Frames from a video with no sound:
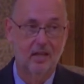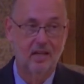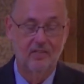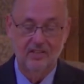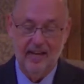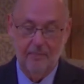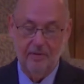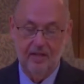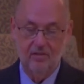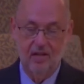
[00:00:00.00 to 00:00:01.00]
the
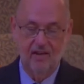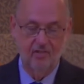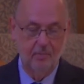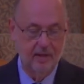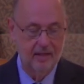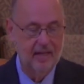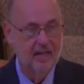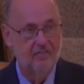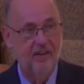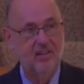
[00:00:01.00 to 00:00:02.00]
Japanese government,
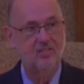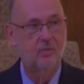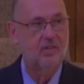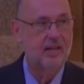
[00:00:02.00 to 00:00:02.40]
faced with an